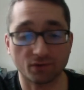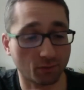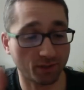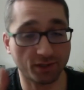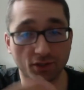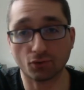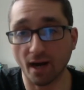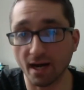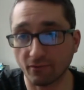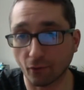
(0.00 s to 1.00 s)
So this is
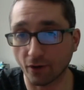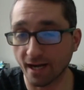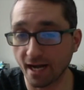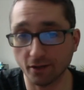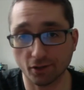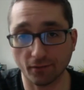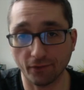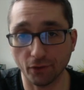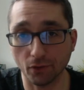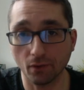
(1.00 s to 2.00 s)
great for an
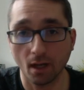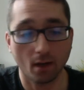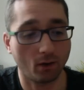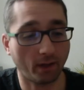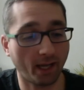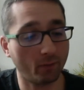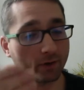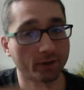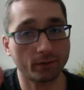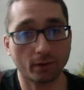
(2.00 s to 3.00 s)
interview, okay, where
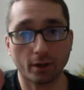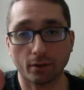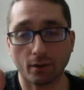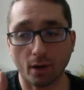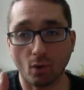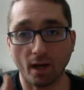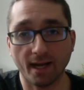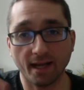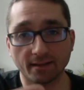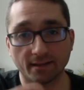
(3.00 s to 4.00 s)
you're on one
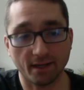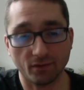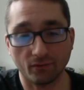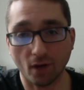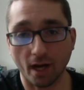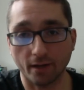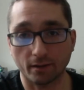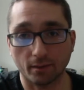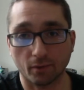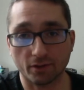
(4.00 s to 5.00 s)
end and then you've got
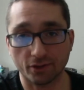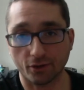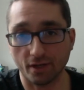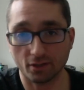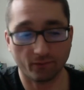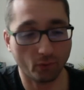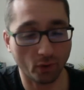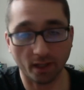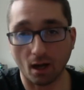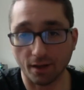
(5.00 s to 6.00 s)
the person you're
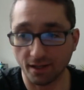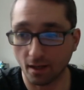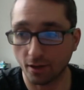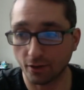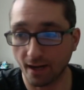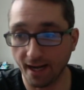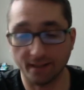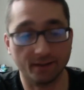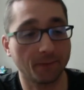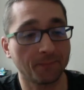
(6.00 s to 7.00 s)
interviewing on the other end.